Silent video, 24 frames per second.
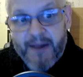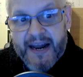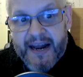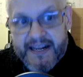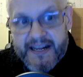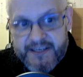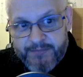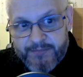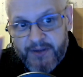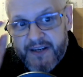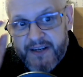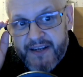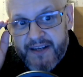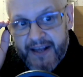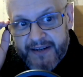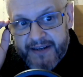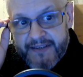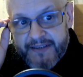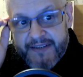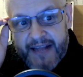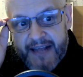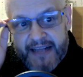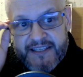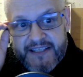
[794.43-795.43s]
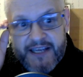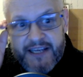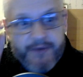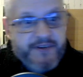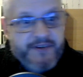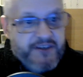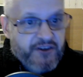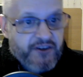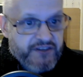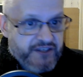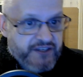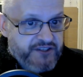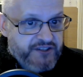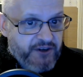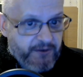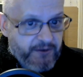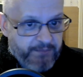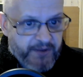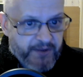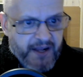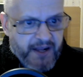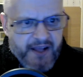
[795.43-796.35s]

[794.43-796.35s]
management and that's how he's got the job.